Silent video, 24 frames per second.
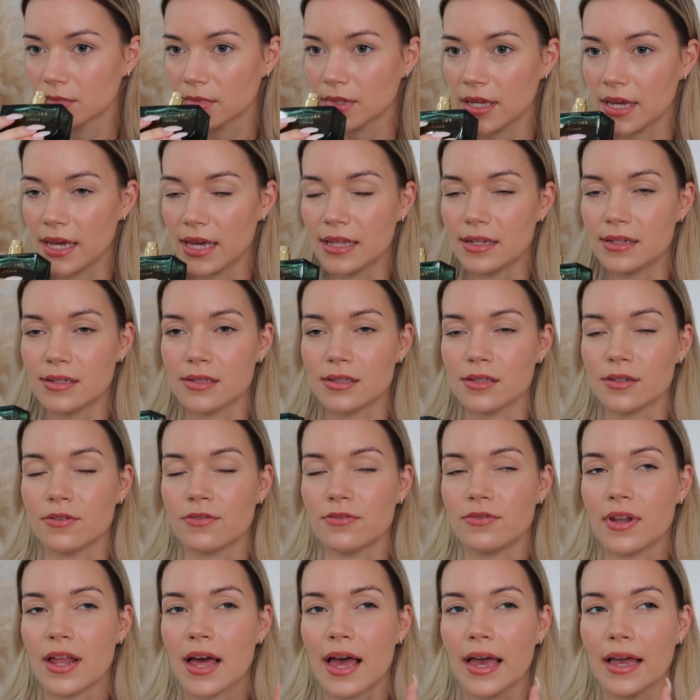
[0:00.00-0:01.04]
Hints of
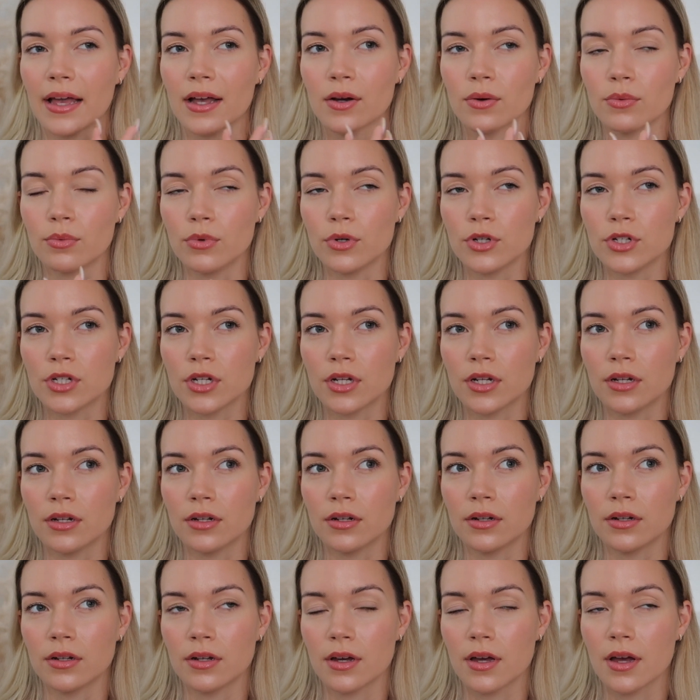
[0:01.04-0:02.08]
like
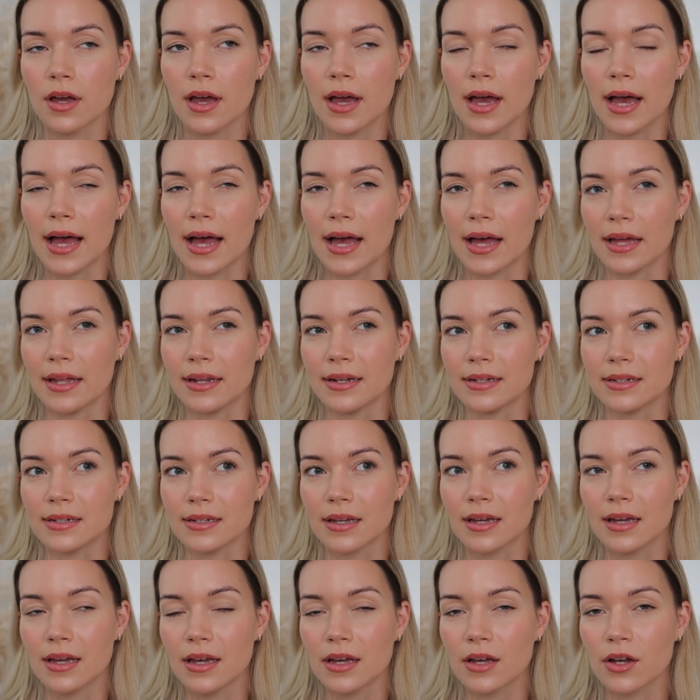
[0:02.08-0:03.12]
wooden and
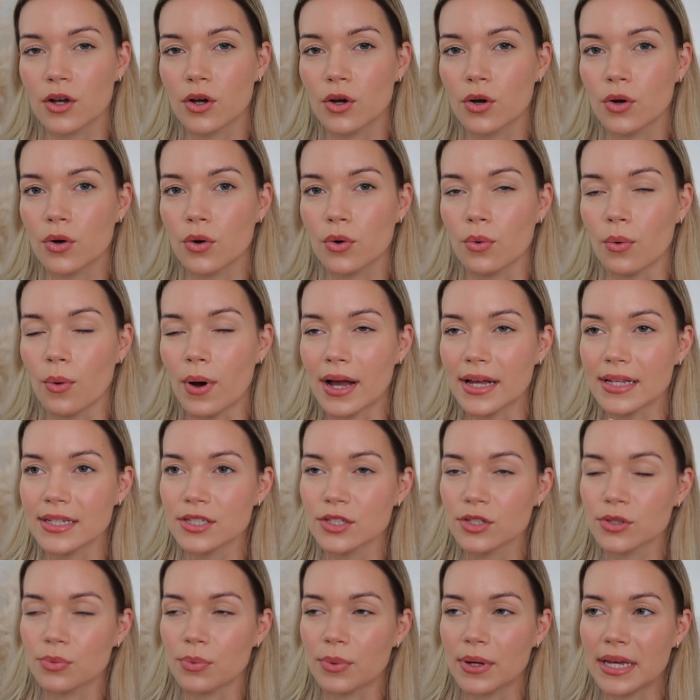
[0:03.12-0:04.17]
quite
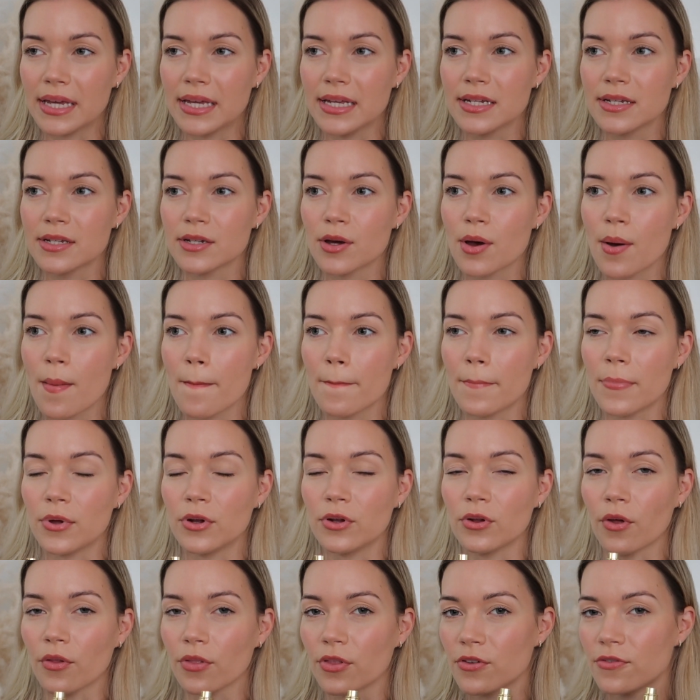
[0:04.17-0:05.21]
sweet, but
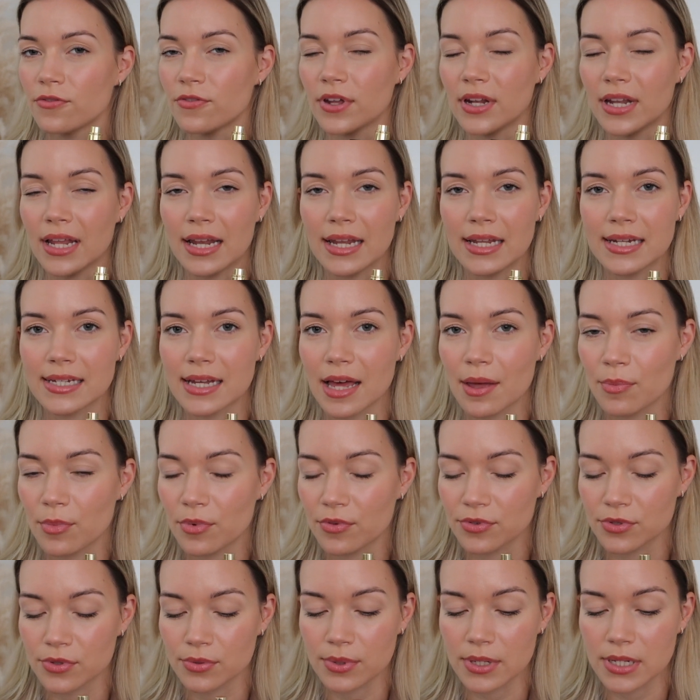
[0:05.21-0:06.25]
not the vanilla type of
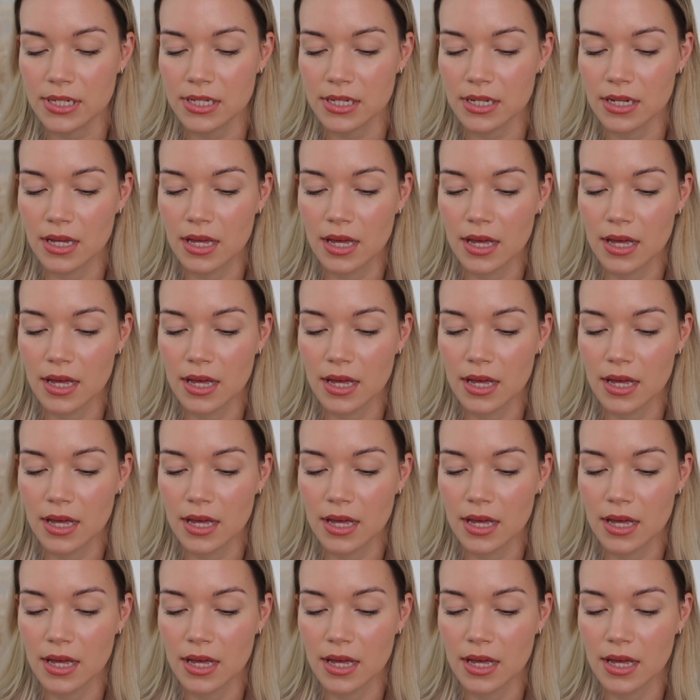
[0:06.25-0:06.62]
sweet,